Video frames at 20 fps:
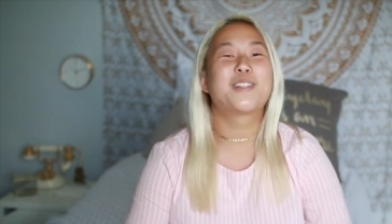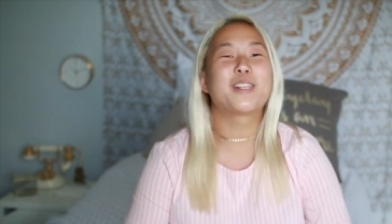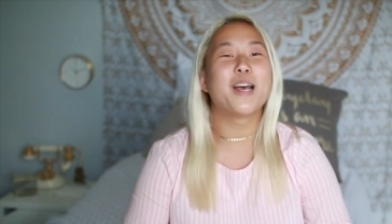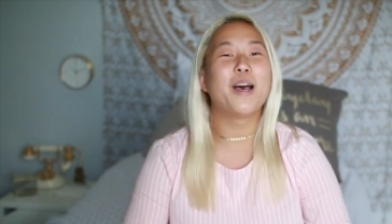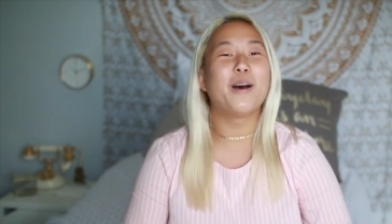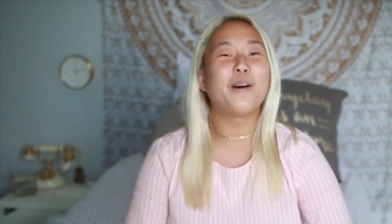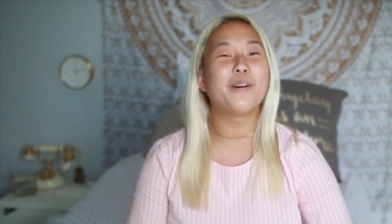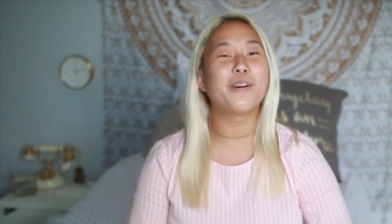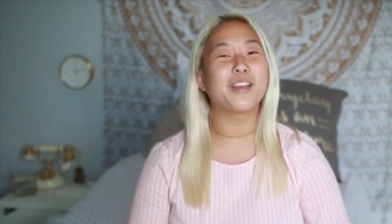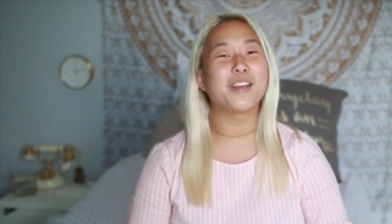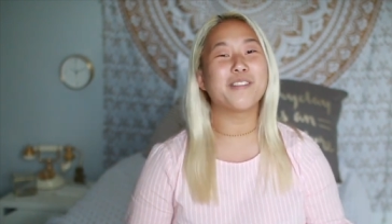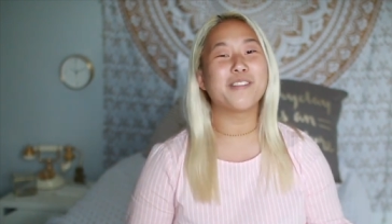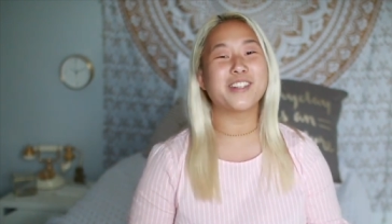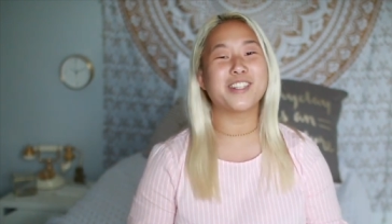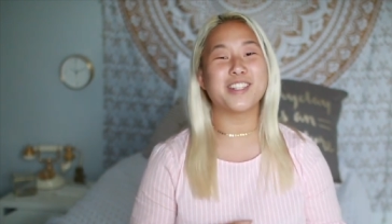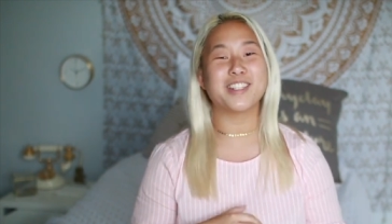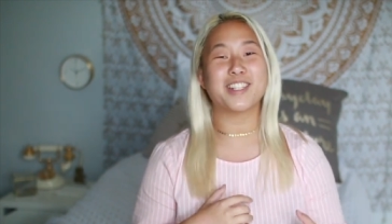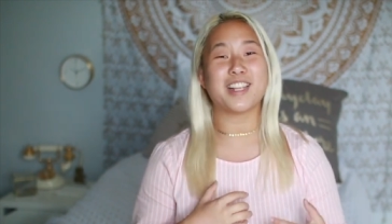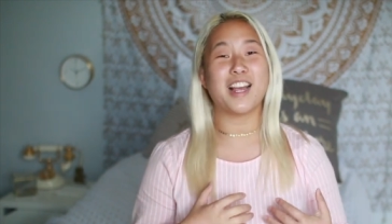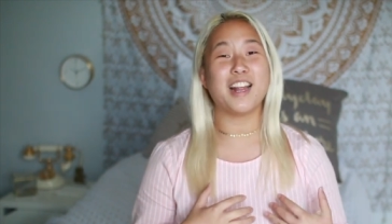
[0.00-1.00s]
So it was
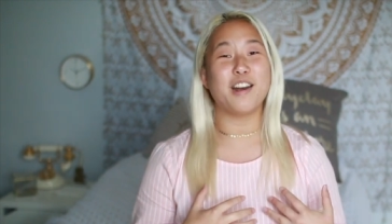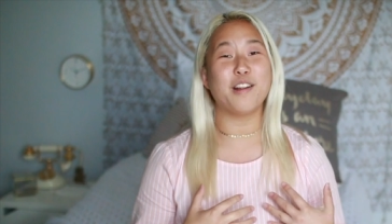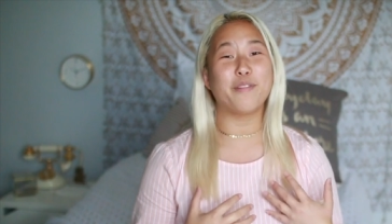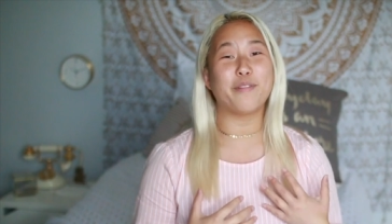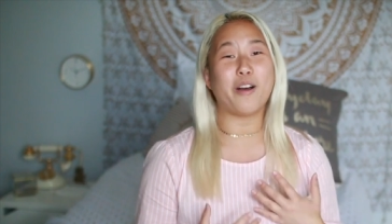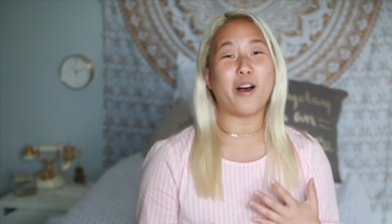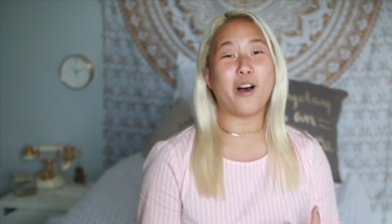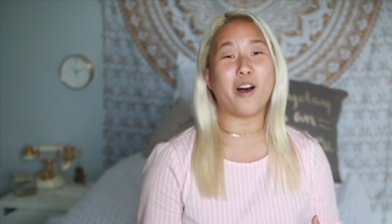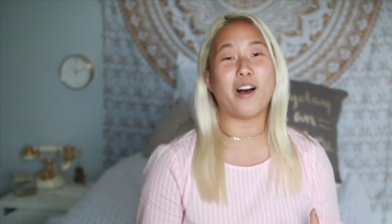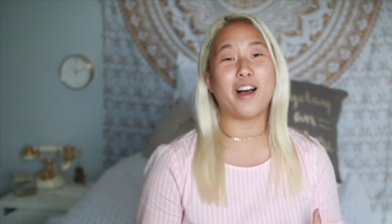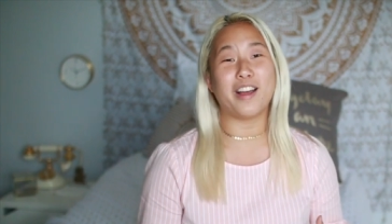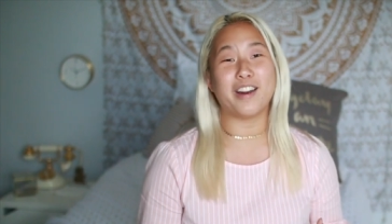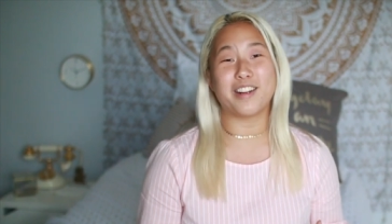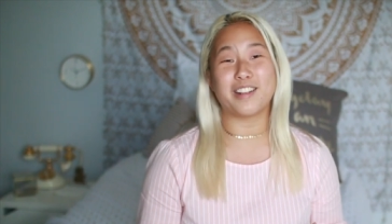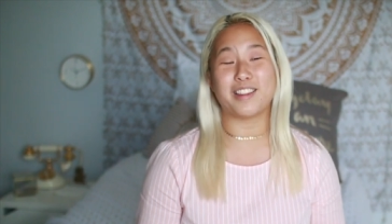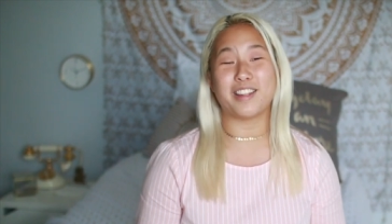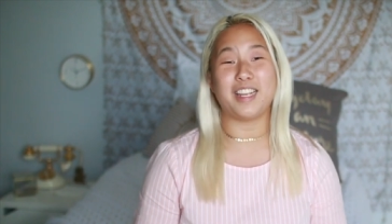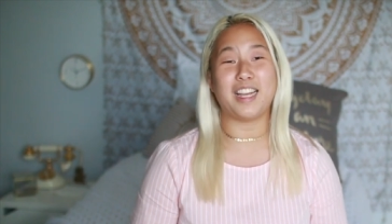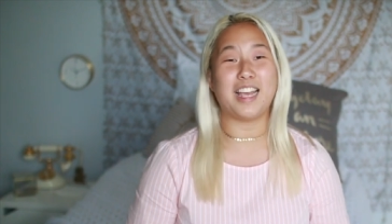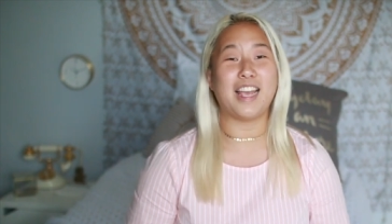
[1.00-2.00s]
just kind of odd
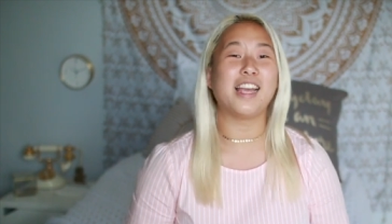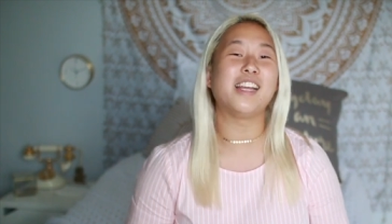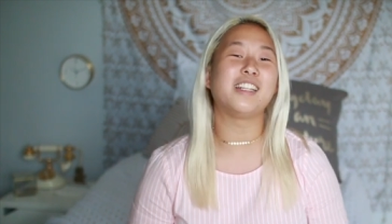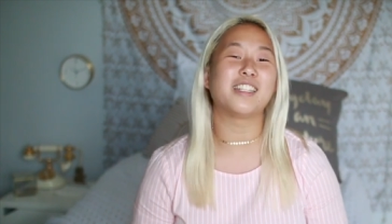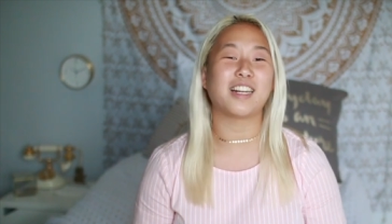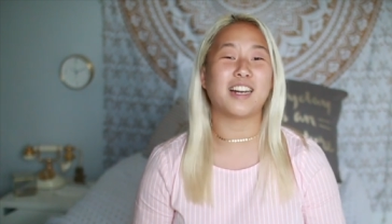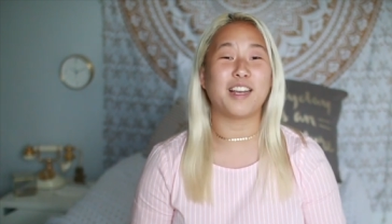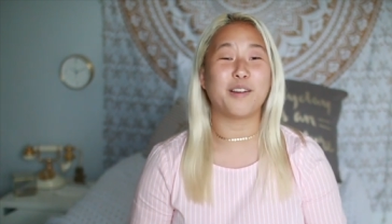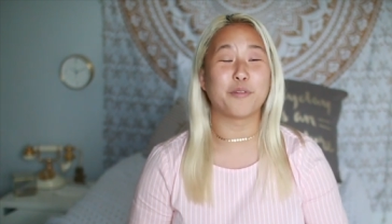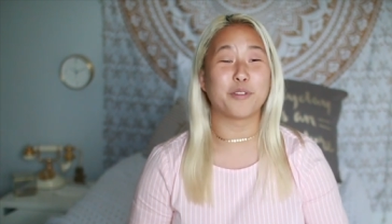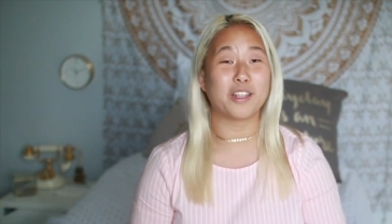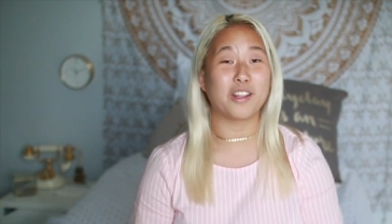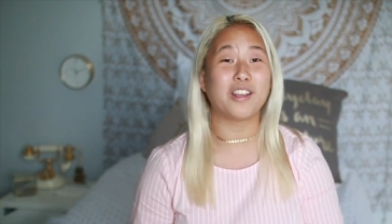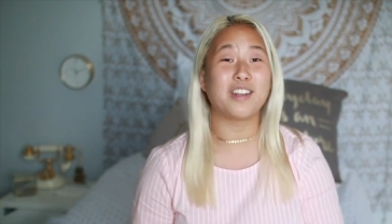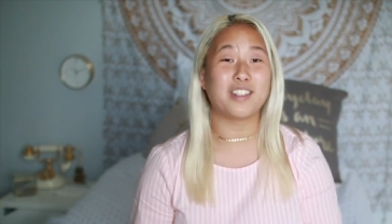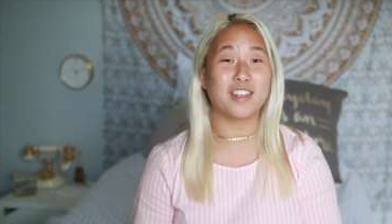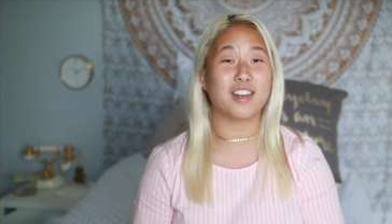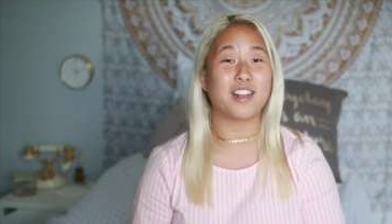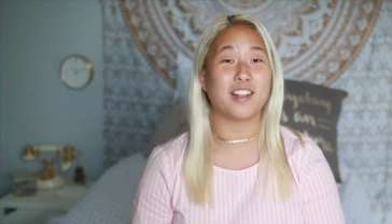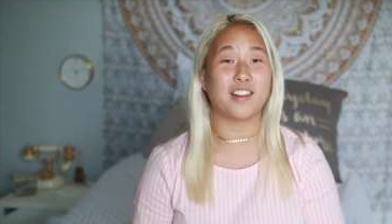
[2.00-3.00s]
at the end and I really
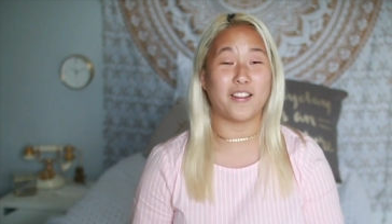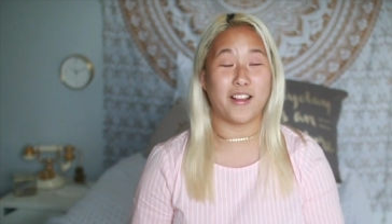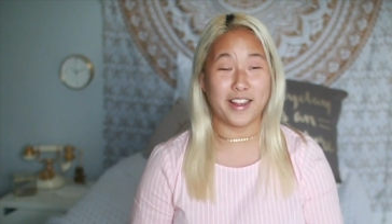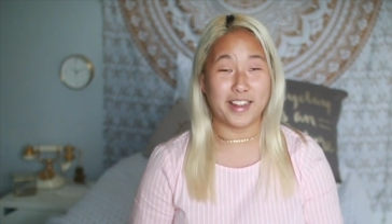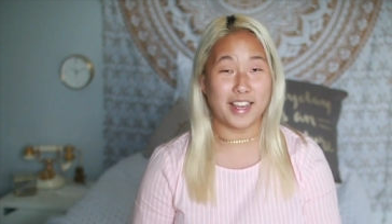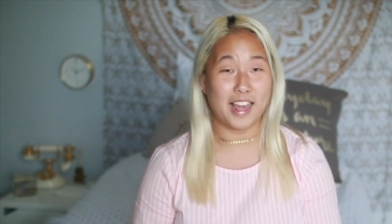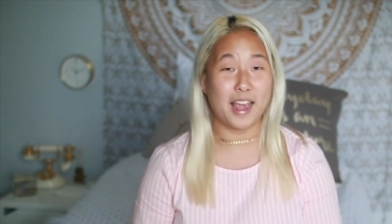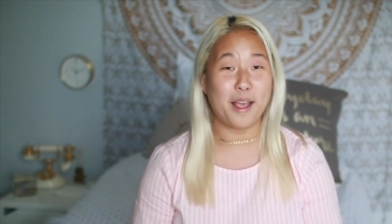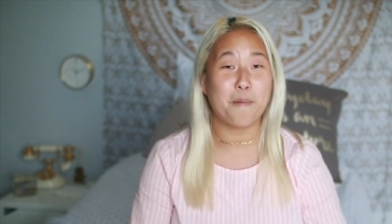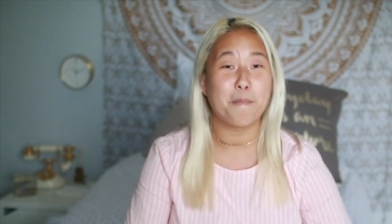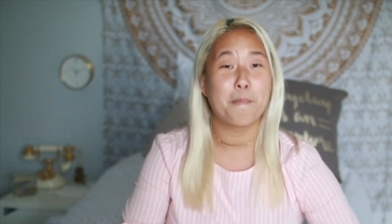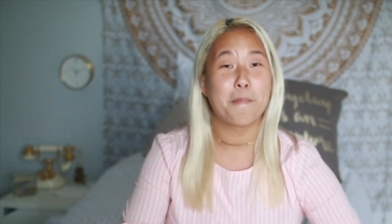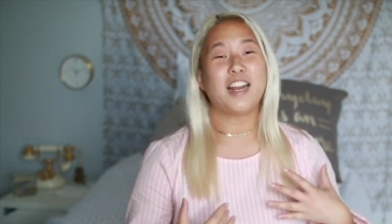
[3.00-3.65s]
didn't like it.